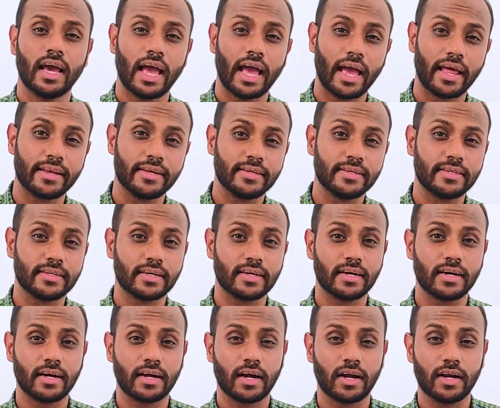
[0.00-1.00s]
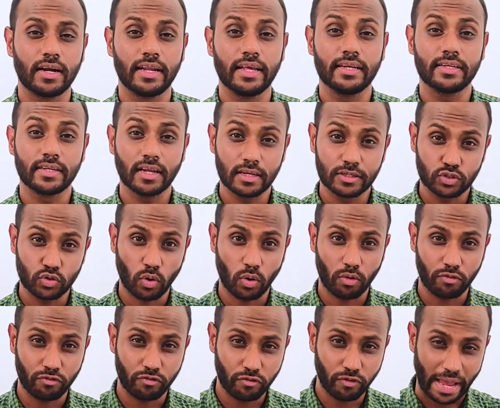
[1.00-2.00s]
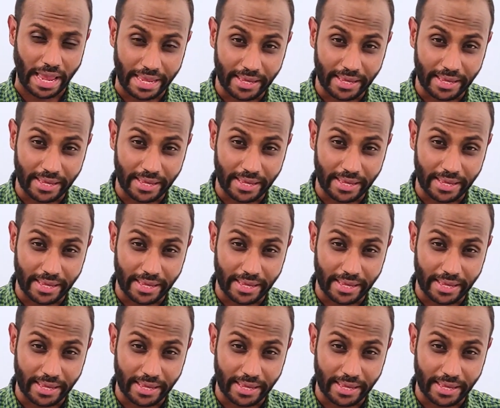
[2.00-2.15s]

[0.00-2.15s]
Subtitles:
and details of